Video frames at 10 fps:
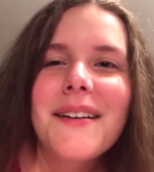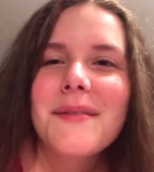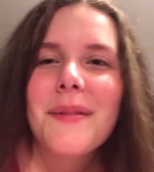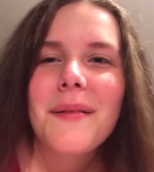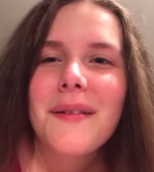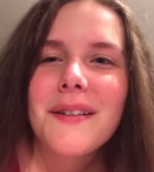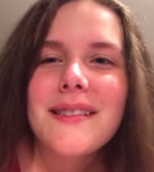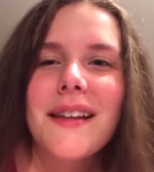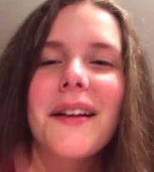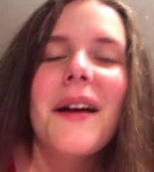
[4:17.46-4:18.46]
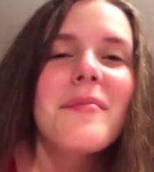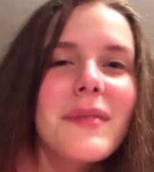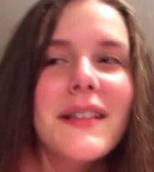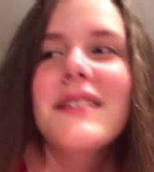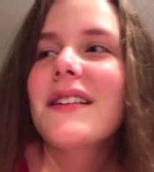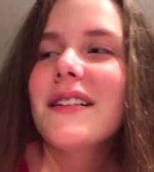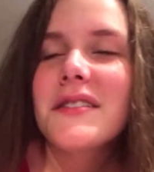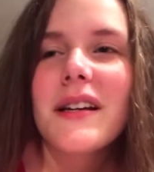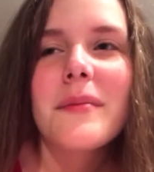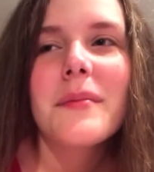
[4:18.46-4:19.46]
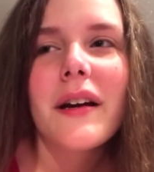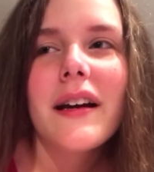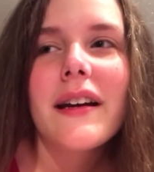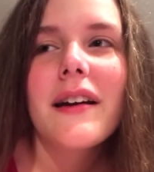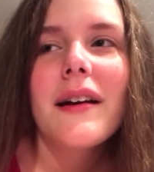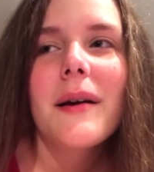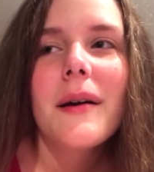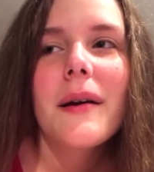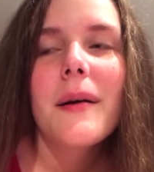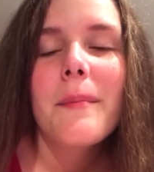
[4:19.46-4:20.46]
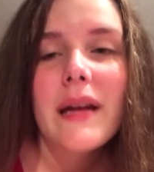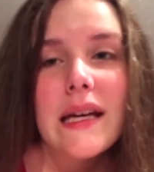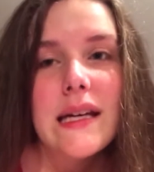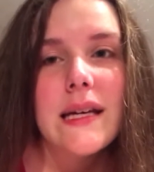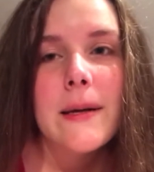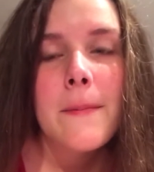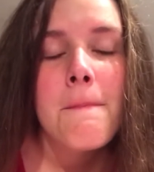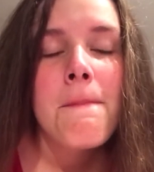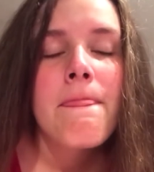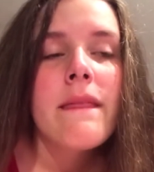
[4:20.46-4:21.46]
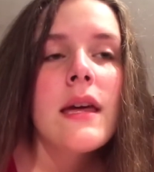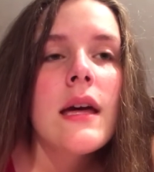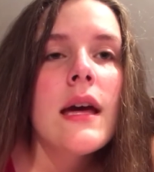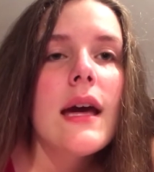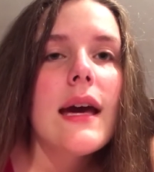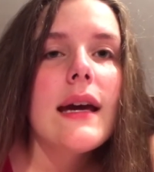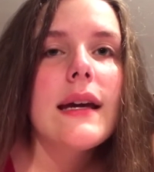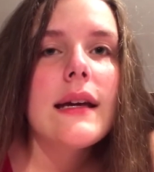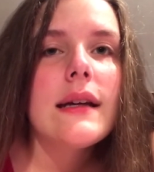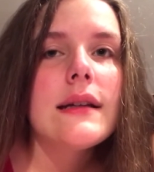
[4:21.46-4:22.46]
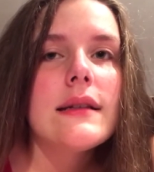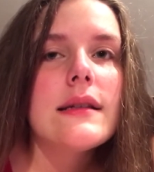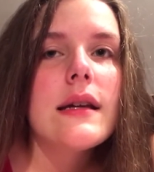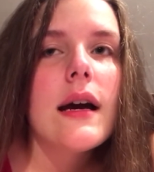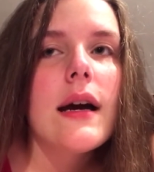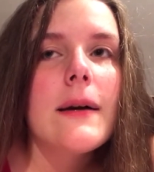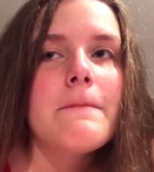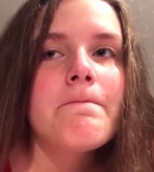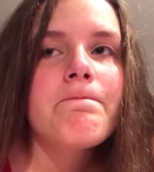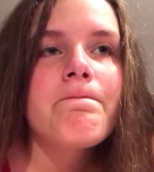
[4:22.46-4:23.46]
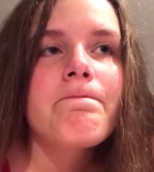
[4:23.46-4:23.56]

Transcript: I couldn't put my words together. I'm pretty sure I jammed my pinky, and um,